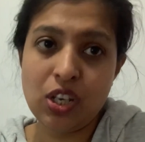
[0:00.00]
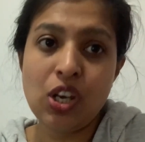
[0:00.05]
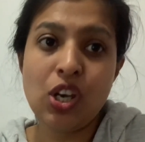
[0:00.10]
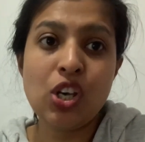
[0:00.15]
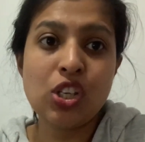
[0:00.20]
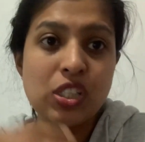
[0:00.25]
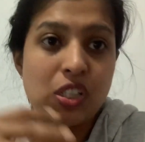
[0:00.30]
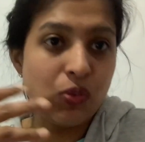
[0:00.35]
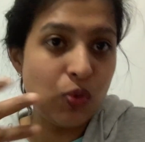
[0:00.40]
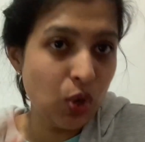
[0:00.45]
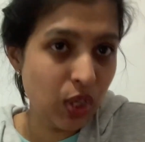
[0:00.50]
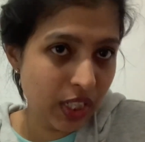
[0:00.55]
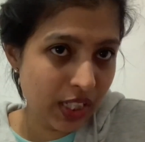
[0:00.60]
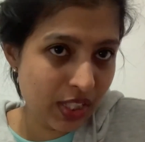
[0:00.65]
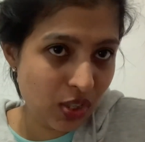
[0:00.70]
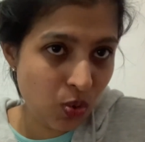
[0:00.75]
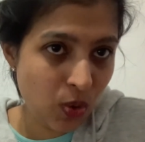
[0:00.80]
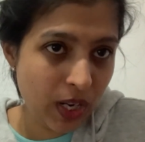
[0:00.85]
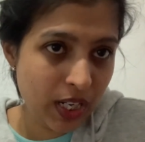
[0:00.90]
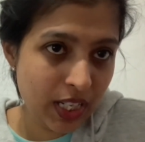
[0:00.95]
So what is
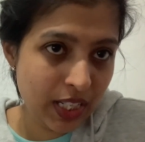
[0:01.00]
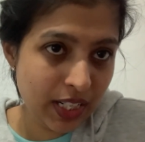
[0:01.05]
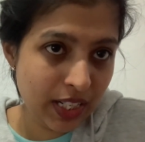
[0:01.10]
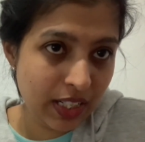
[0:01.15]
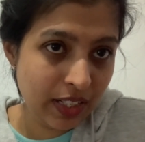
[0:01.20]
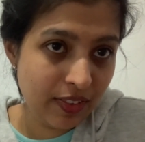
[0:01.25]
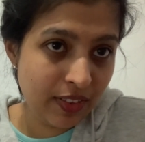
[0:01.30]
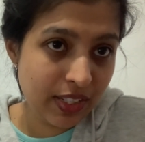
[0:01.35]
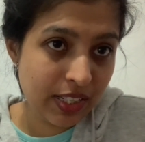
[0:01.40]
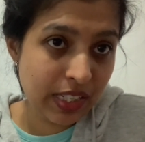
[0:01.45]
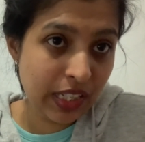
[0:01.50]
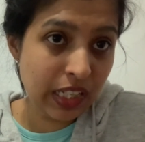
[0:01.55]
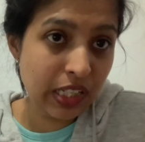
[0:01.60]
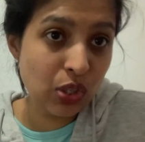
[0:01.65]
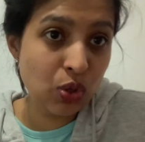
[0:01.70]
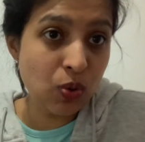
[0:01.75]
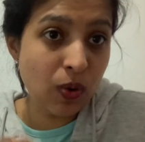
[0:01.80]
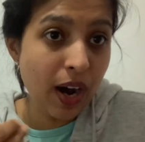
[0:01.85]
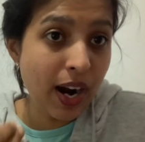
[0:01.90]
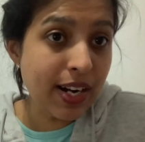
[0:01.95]
quantitative research?
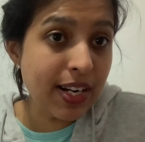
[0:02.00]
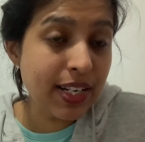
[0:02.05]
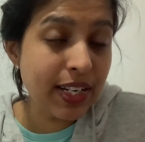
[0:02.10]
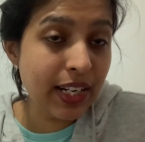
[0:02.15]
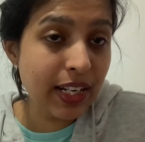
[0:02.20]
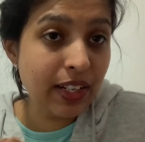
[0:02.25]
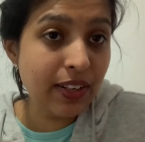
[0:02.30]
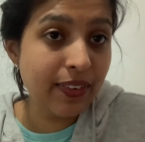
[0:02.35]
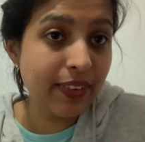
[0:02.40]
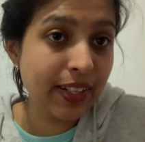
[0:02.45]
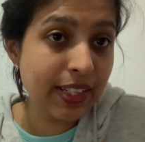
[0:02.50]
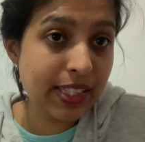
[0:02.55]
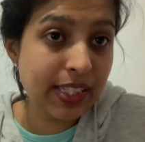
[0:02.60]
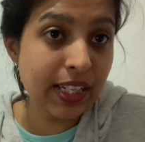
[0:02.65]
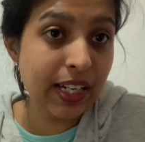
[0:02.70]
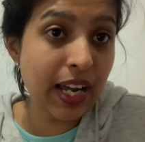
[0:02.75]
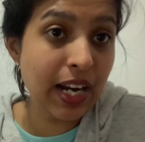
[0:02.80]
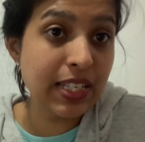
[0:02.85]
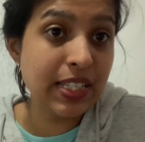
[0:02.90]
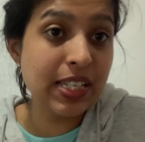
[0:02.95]
Quantitative
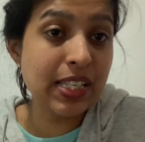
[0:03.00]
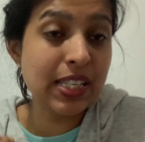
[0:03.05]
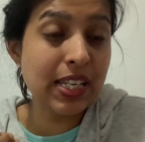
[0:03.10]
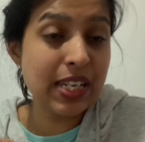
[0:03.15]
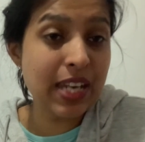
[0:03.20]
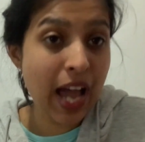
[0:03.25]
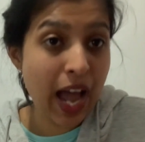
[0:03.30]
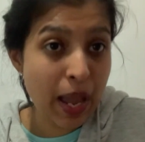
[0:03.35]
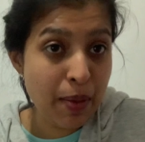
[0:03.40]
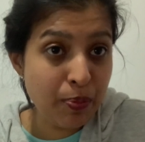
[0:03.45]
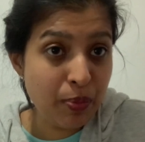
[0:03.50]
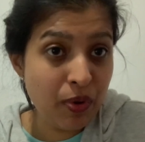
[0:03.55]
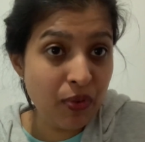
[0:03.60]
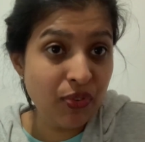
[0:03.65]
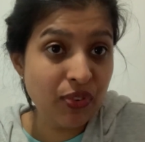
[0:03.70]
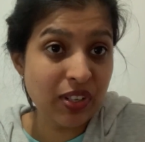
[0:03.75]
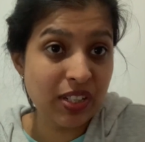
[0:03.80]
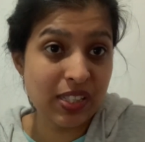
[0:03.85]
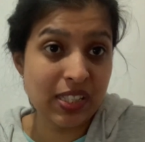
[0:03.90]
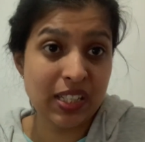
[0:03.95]
research is a type of
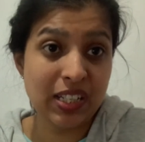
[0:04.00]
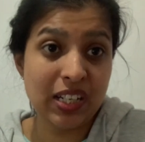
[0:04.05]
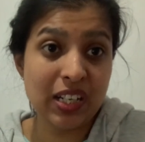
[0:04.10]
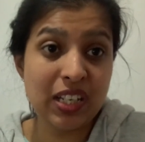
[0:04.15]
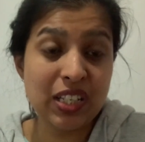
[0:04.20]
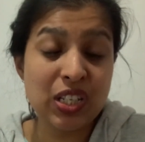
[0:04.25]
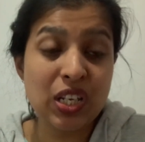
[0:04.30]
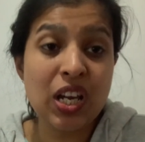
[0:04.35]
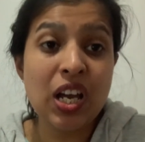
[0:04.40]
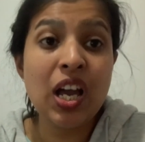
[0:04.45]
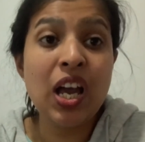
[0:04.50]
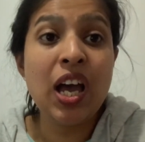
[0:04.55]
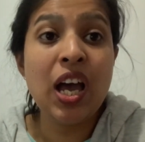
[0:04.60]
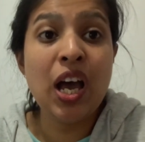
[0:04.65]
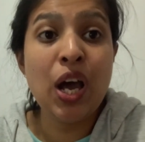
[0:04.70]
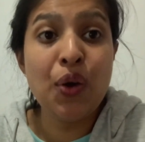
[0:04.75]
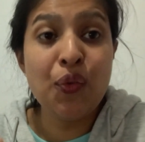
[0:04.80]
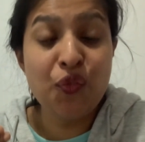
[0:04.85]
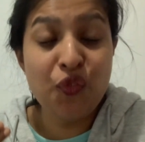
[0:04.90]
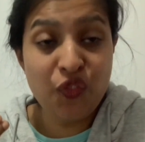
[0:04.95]
research
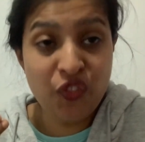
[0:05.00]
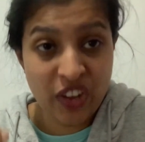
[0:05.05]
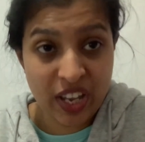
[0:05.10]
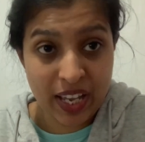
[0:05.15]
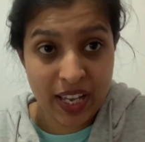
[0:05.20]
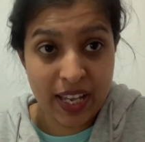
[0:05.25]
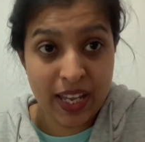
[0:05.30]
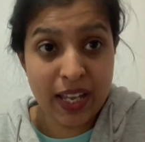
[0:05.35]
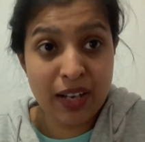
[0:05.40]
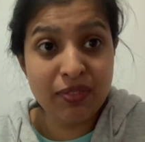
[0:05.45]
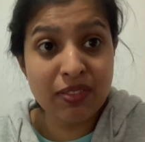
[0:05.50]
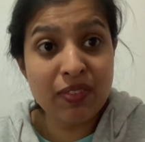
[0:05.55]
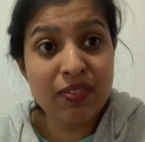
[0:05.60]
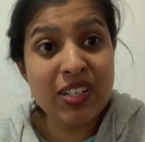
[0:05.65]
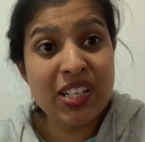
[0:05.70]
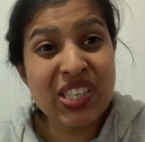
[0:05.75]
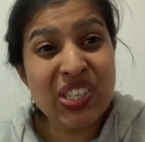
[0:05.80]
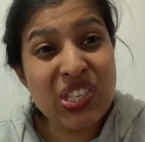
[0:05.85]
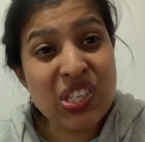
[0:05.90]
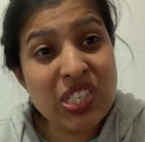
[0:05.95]
where we will
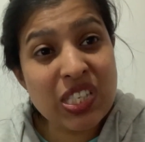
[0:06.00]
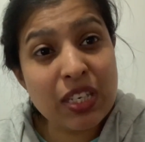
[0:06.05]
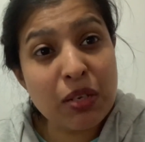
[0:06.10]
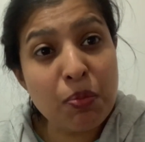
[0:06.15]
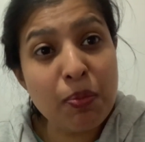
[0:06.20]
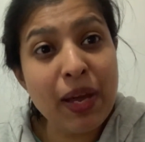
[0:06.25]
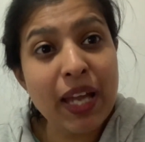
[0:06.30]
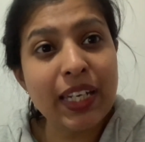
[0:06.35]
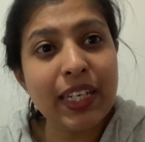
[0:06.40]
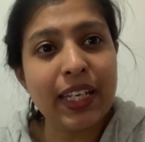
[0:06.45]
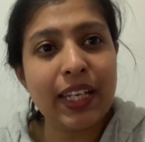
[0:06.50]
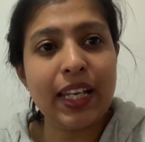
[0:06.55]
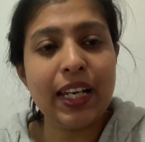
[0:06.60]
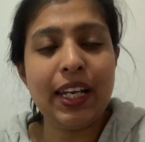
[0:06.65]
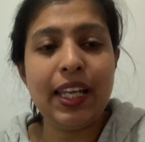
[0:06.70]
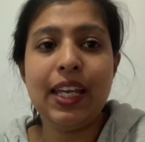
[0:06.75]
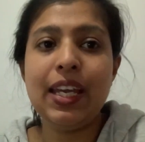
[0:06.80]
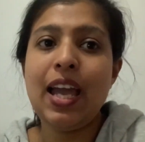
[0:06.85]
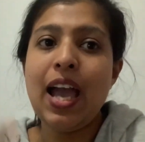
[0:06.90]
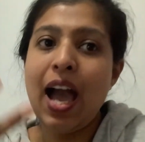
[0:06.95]

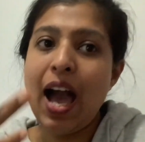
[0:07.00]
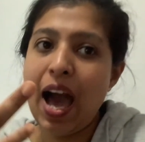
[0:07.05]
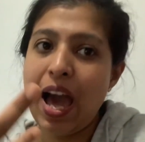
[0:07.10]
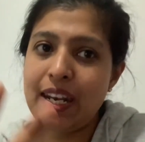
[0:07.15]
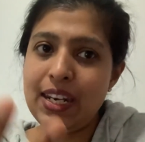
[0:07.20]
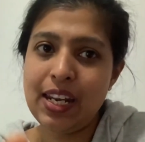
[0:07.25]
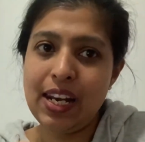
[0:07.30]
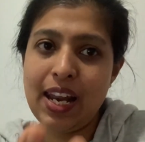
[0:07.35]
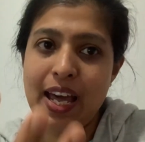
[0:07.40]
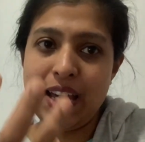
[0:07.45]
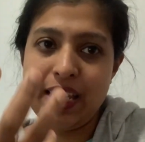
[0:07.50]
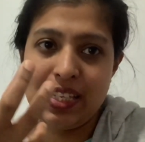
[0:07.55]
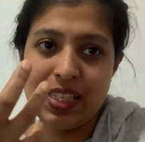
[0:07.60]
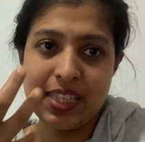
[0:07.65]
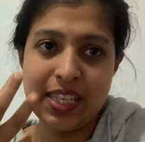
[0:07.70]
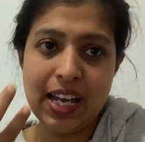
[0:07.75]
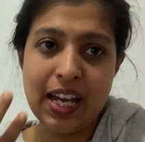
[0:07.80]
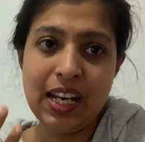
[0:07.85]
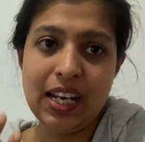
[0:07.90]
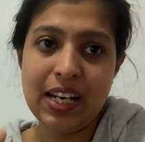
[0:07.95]
systematically analyze
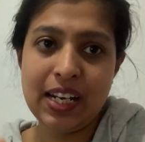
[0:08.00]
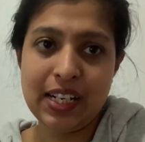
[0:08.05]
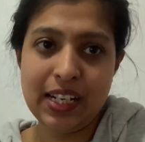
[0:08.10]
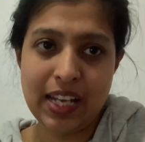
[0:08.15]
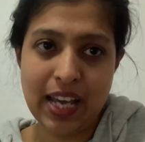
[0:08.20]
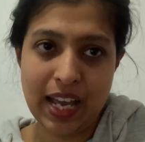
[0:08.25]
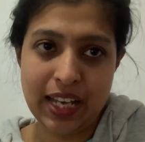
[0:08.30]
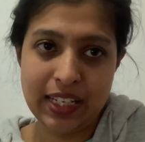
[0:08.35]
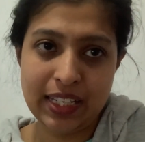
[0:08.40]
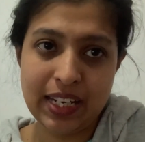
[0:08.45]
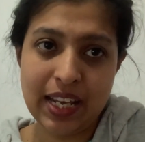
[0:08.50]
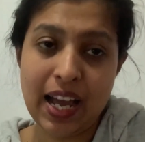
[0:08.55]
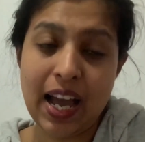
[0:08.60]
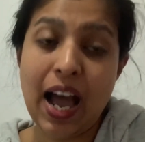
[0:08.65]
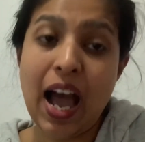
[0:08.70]
the data.